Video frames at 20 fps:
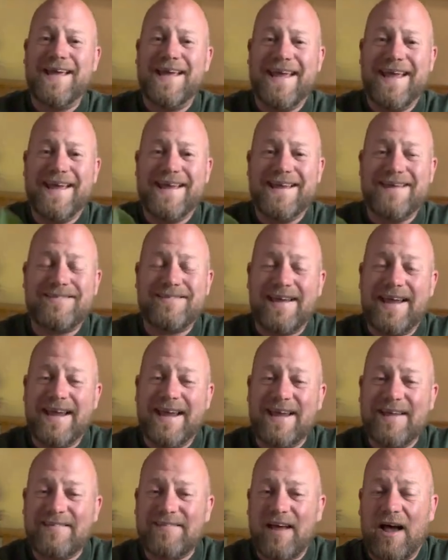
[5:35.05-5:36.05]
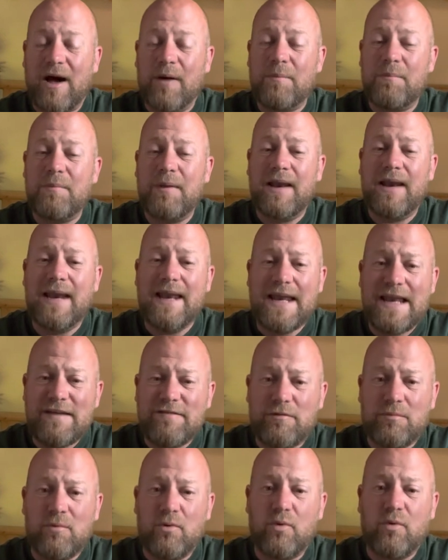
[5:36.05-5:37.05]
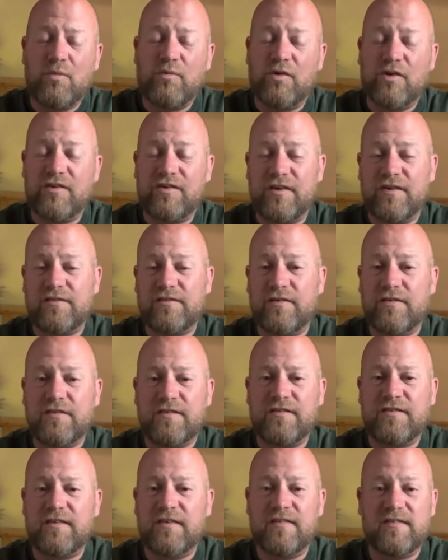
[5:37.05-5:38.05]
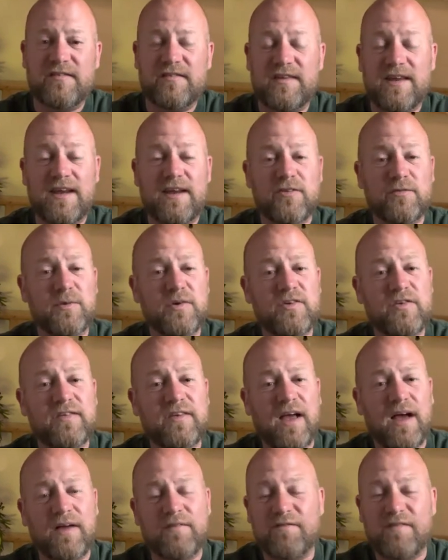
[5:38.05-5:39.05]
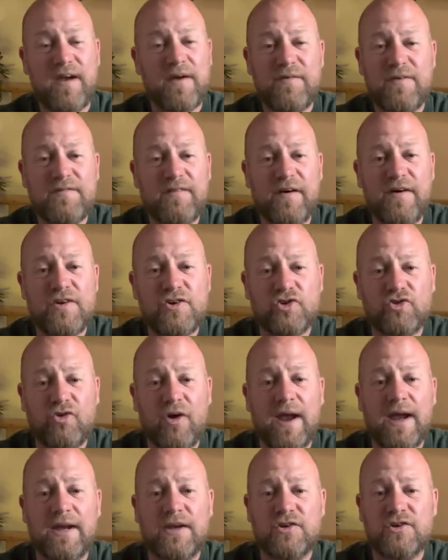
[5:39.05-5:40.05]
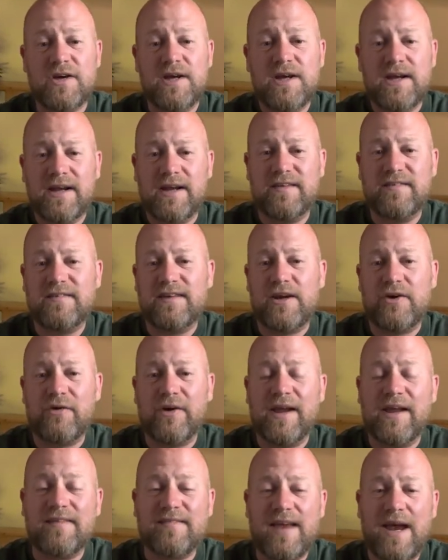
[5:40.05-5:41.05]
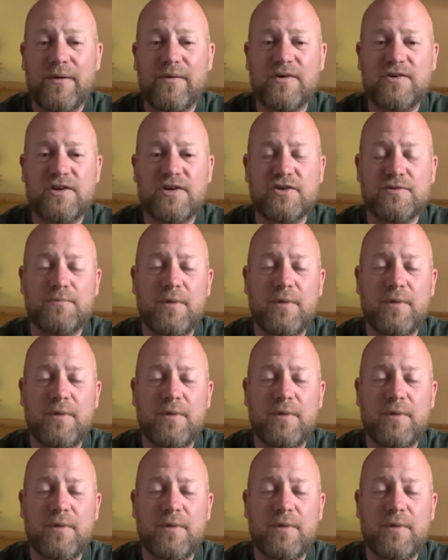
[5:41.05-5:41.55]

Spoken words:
is its unbelievable resistance to disease, which is very, very strange considering its heritage.